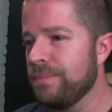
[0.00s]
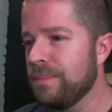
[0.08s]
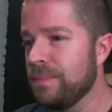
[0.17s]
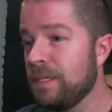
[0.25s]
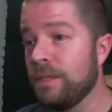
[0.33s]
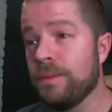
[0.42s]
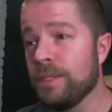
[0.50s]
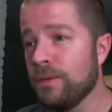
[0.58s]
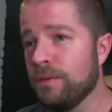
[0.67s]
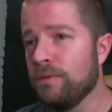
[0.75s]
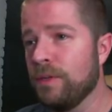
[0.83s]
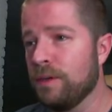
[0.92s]
Oh, his own
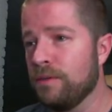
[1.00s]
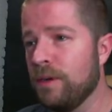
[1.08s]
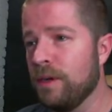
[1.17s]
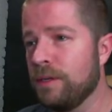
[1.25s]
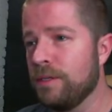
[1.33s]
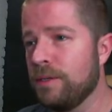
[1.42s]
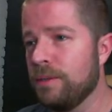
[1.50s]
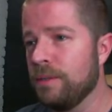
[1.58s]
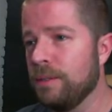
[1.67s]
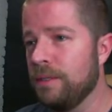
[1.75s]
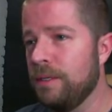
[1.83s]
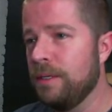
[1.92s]
Flutter Fox. Cool.
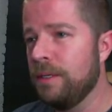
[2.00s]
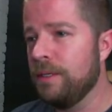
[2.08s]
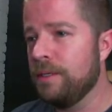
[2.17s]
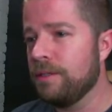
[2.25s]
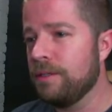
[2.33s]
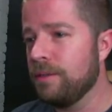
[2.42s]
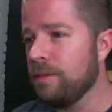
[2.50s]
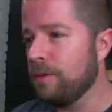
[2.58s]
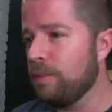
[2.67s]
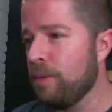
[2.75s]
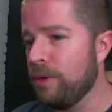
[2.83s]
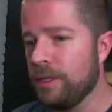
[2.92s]
So no
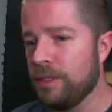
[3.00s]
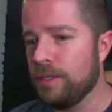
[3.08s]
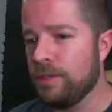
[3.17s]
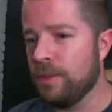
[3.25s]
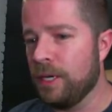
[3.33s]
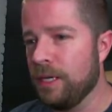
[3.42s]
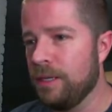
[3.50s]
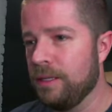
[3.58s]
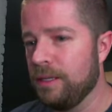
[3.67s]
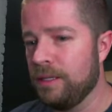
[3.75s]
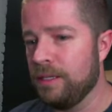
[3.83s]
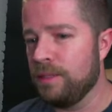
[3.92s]
point in swinging at
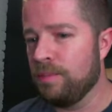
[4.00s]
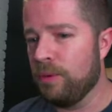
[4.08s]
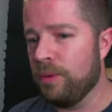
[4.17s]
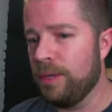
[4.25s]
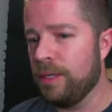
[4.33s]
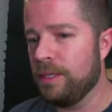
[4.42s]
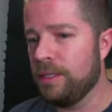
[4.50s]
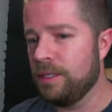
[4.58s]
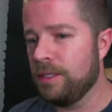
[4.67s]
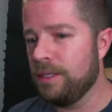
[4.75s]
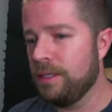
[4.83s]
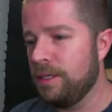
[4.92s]
this point.
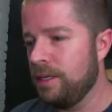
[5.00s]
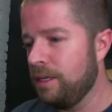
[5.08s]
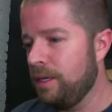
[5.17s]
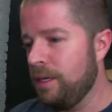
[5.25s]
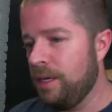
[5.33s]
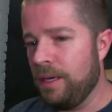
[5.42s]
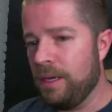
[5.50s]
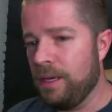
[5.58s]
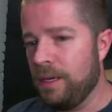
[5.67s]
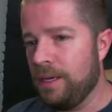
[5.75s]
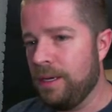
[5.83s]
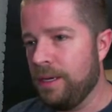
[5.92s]

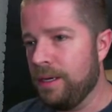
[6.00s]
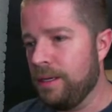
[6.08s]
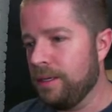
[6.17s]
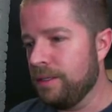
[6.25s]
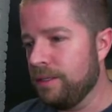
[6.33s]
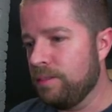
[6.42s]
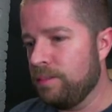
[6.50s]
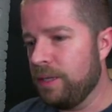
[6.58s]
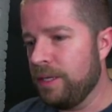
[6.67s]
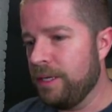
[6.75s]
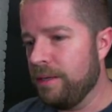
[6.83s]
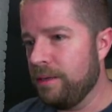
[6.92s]
Let's play
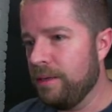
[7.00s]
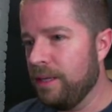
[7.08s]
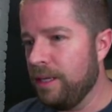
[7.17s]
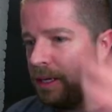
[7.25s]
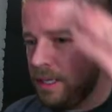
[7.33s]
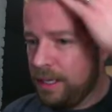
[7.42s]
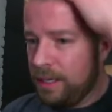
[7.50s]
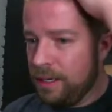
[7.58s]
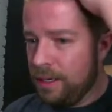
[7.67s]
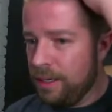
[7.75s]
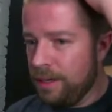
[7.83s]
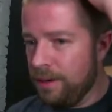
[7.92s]
another land
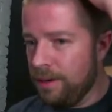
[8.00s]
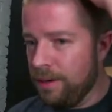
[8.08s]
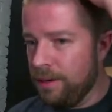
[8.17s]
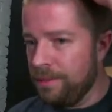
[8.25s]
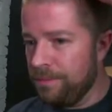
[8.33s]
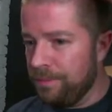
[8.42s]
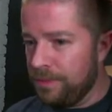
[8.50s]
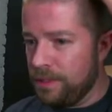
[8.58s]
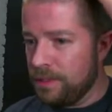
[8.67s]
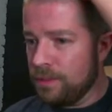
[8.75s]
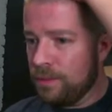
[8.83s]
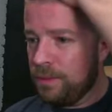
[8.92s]
here.
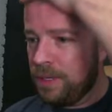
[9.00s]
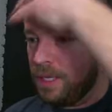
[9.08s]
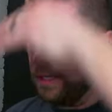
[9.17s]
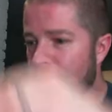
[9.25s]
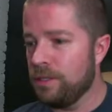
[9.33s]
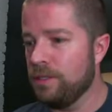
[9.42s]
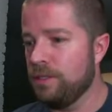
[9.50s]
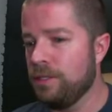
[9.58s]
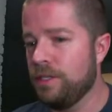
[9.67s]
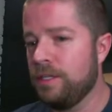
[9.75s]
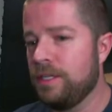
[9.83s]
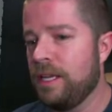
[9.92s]
So we can
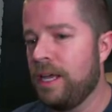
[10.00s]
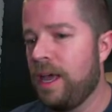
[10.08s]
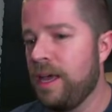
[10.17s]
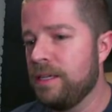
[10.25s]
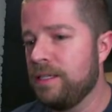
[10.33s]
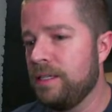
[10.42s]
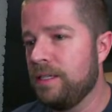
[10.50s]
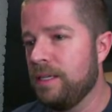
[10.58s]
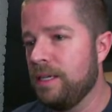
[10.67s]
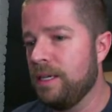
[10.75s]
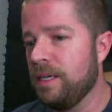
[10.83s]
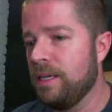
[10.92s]
just cast
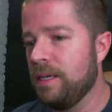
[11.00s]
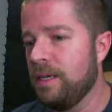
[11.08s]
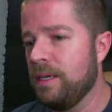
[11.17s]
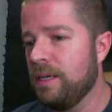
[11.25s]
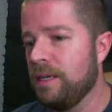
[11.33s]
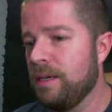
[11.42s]
the...